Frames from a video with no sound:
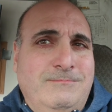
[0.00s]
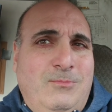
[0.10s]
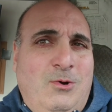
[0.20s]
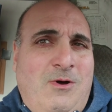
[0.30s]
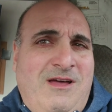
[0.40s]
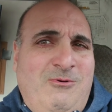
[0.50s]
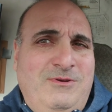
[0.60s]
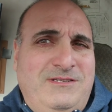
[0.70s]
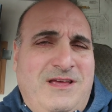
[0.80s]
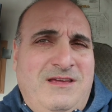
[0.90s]
What do I
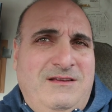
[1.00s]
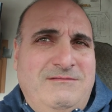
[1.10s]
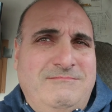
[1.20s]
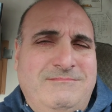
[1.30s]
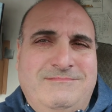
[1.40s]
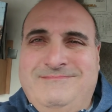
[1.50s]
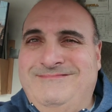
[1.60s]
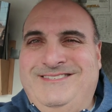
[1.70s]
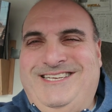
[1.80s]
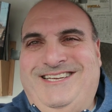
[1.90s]
always say?
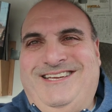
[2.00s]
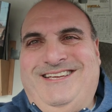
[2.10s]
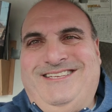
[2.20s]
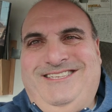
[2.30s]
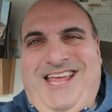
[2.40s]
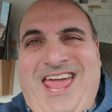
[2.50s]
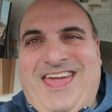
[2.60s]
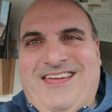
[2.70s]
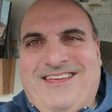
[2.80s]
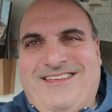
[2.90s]
Say
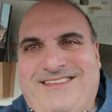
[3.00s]
it!